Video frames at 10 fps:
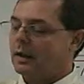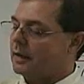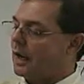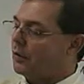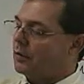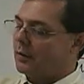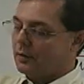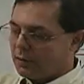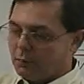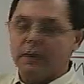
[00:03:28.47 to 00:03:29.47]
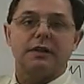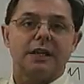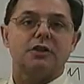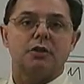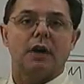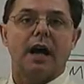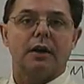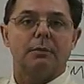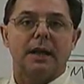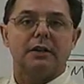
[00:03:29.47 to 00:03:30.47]
Now, we teach you
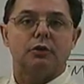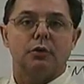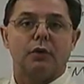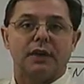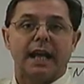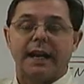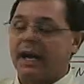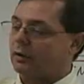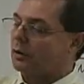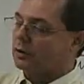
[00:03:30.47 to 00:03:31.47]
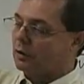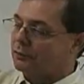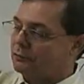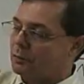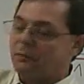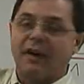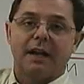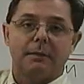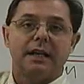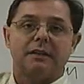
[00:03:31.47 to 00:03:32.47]
how to make tools that accurate. You'll
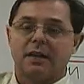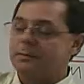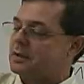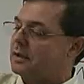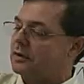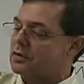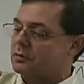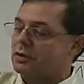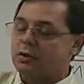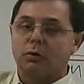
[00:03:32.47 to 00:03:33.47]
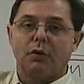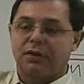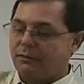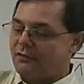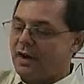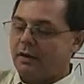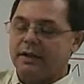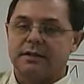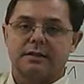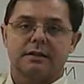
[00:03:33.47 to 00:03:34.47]
find many times in the industry tool
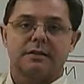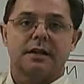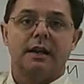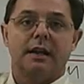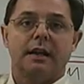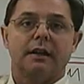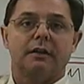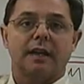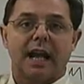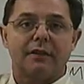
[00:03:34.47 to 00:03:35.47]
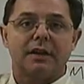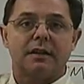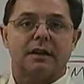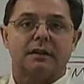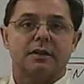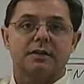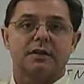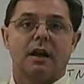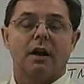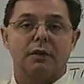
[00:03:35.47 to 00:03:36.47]
variances in cavity
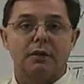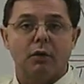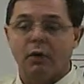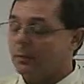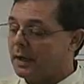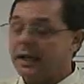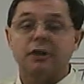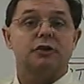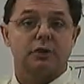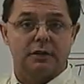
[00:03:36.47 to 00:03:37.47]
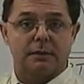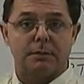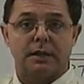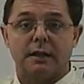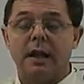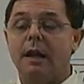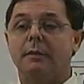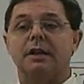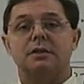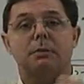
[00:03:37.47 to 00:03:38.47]
thickness are the norm, and they shouldn't be,
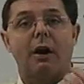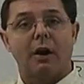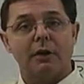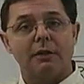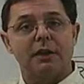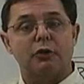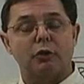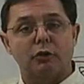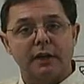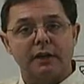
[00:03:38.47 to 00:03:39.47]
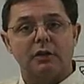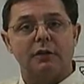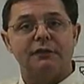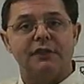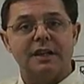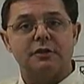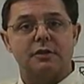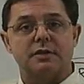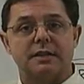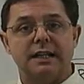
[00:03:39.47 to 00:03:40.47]
because part of the critical
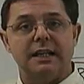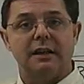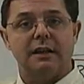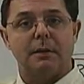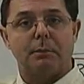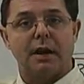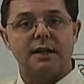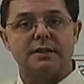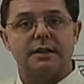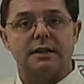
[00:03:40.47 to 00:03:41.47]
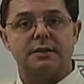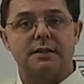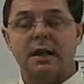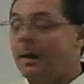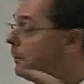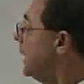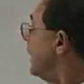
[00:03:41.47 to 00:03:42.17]
features needed in the process, be